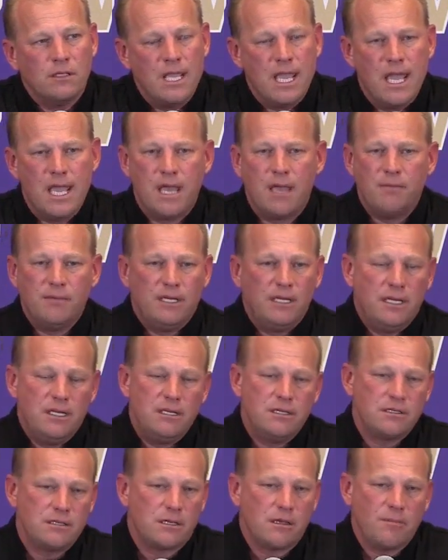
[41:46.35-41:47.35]
Yeah, I mean,
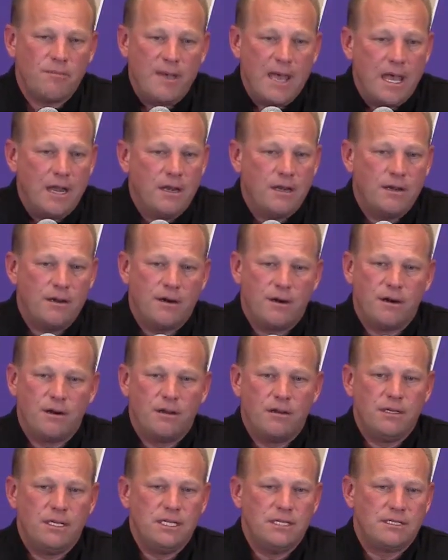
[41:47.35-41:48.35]
he's a
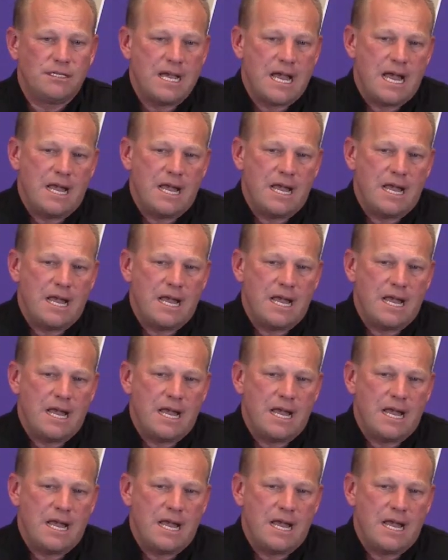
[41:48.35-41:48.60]
competitor, and he's